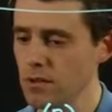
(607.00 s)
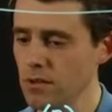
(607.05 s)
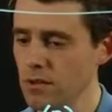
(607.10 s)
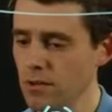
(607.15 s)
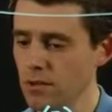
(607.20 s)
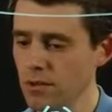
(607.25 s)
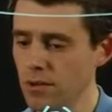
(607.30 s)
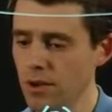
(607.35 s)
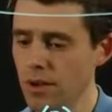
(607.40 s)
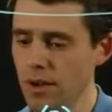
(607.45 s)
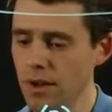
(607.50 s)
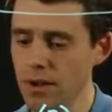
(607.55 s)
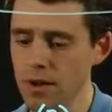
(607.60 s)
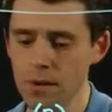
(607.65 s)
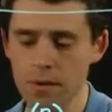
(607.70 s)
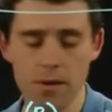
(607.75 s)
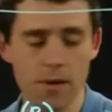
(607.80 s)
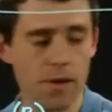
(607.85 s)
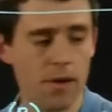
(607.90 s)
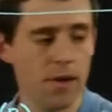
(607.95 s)

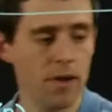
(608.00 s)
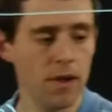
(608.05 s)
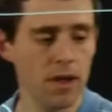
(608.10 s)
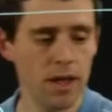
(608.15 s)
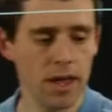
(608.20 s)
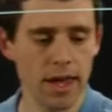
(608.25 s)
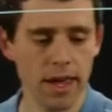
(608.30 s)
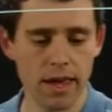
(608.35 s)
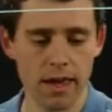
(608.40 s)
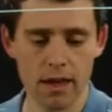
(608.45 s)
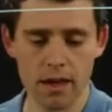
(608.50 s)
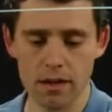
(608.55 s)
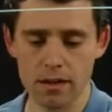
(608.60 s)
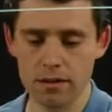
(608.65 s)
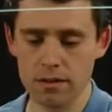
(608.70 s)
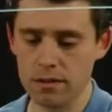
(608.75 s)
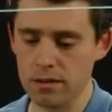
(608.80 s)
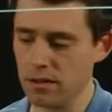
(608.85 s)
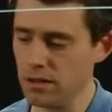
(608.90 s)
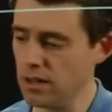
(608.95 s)
OK.
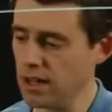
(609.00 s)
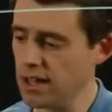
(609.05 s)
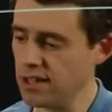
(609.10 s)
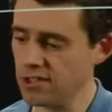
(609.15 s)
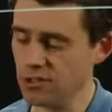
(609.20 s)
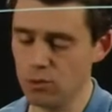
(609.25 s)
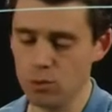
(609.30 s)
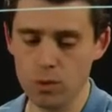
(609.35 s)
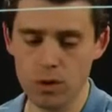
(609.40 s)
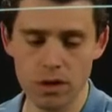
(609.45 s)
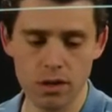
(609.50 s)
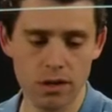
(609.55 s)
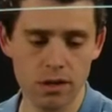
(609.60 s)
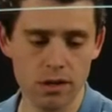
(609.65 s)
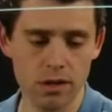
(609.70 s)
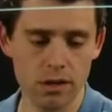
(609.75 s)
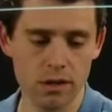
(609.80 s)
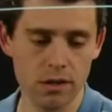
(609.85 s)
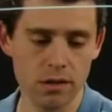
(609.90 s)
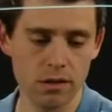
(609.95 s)
And the last
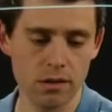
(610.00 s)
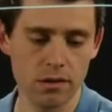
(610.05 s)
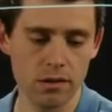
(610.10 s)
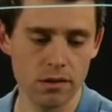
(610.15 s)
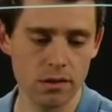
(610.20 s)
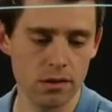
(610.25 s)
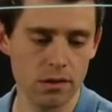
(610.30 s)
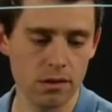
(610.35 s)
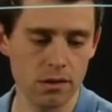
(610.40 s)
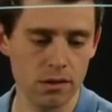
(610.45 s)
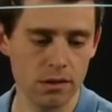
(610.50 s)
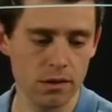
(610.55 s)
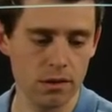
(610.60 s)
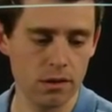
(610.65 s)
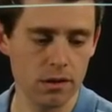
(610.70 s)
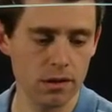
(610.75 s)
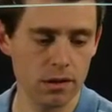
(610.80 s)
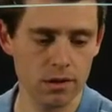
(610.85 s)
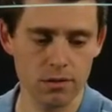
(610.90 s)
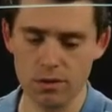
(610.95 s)
one
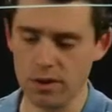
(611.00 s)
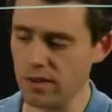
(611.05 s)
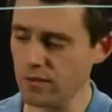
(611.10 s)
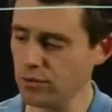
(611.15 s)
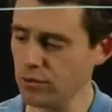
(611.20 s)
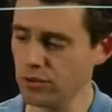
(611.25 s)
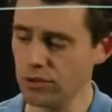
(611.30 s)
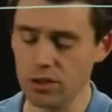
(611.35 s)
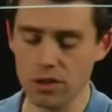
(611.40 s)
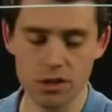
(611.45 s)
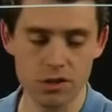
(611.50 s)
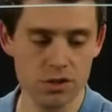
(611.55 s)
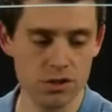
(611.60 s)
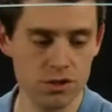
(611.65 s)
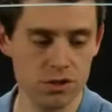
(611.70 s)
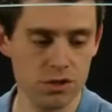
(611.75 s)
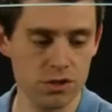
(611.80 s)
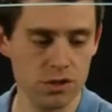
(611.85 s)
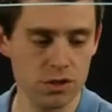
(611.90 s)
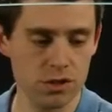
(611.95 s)
I don't have to touch.